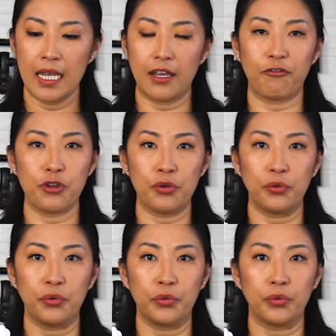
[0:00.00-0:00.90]
If
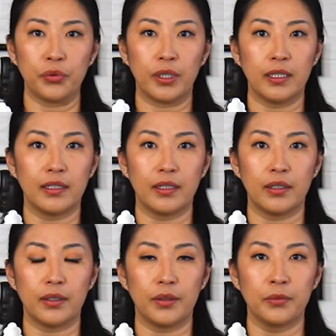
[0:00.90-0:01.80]
you
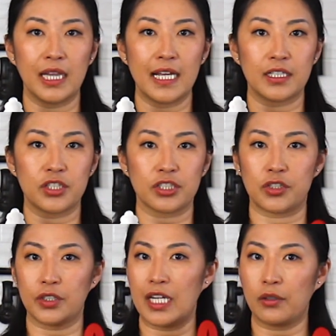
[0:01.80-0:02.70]
would like just
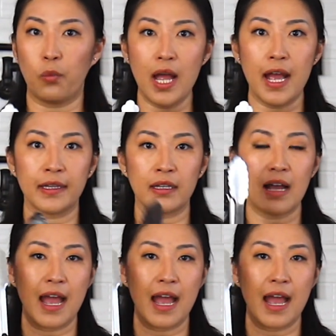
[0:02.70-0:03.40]
to get one,